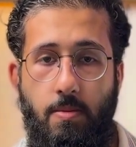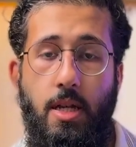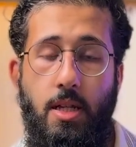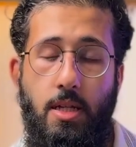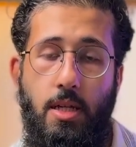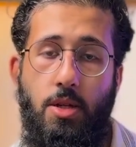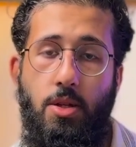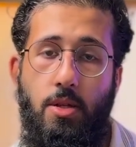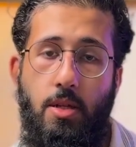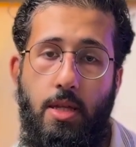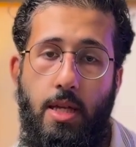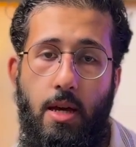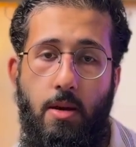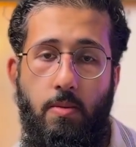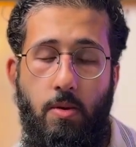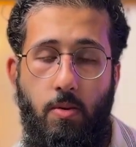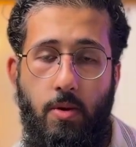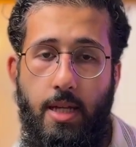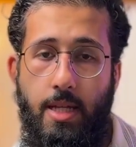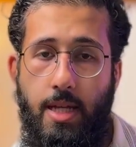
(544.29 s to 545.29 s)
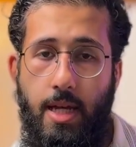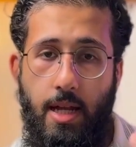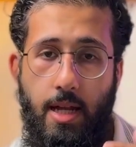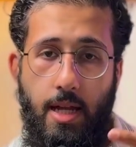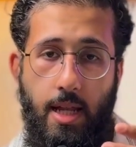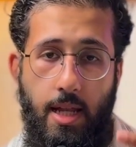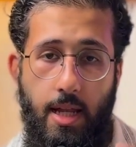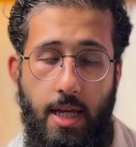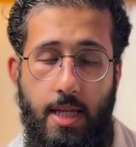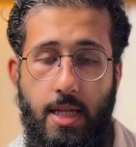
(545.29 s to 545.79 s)
In addition to that, we want to tell
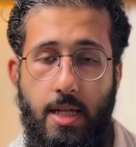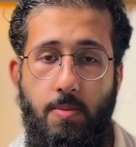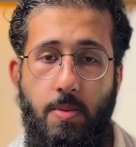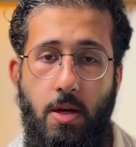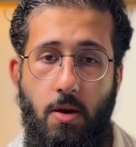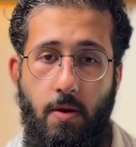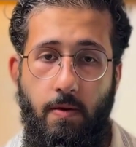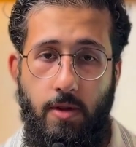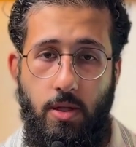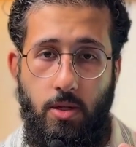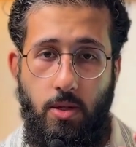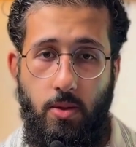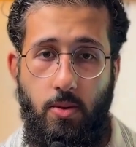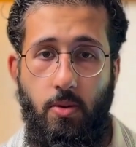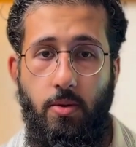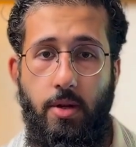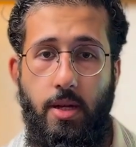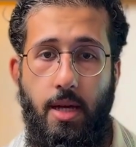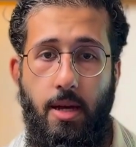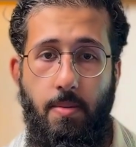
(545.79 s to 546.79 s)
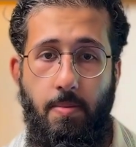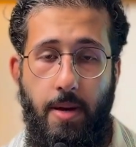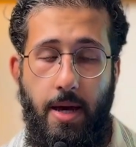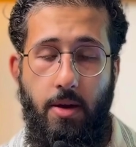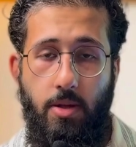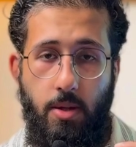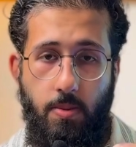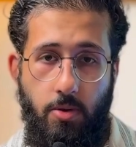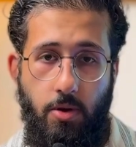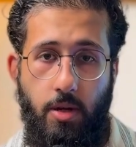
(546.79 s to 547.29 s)
a little bit of a story
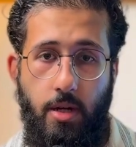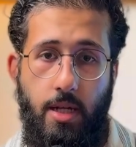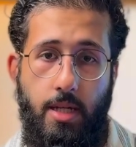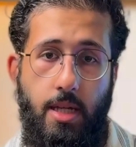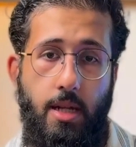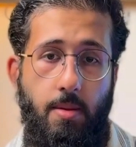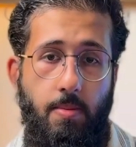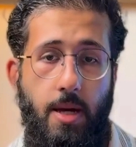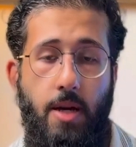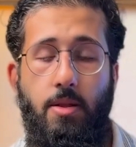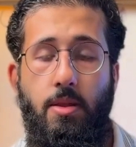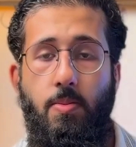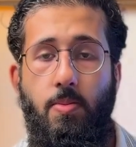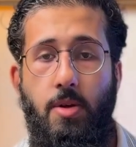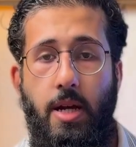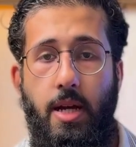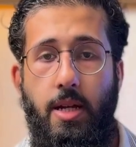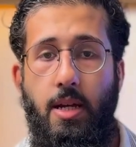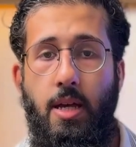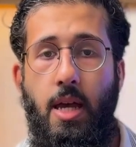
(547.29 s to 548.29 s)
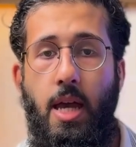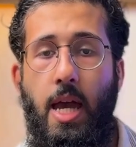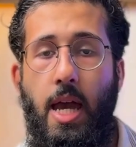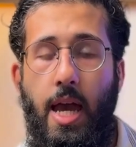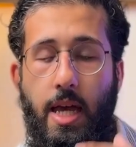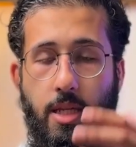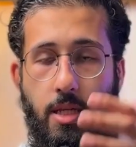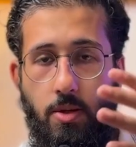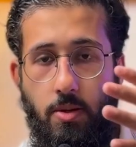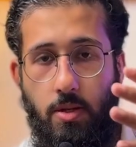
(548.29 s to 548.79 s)
about the product and about the brand
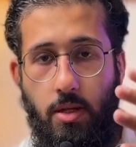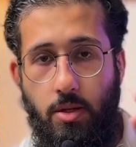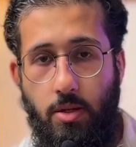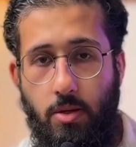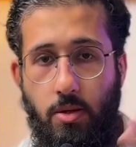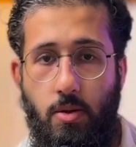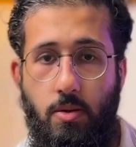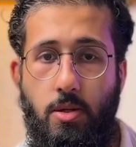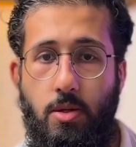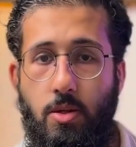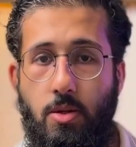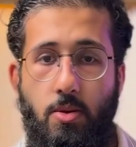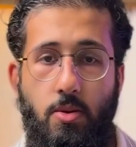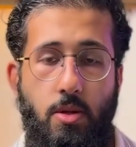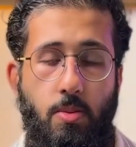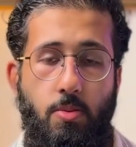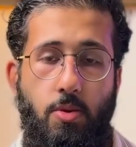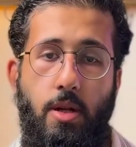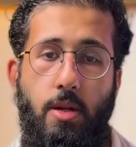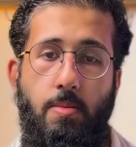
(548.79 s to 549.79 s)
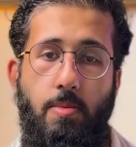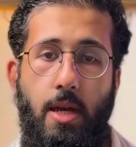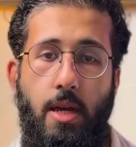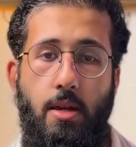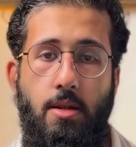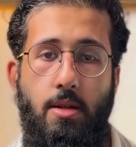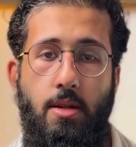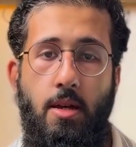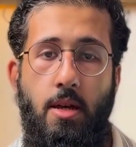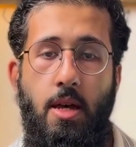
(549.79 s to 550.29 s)
as the user scrolls through the product
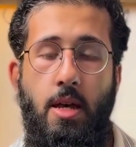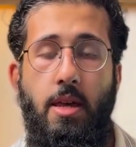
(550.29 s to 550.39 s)
page.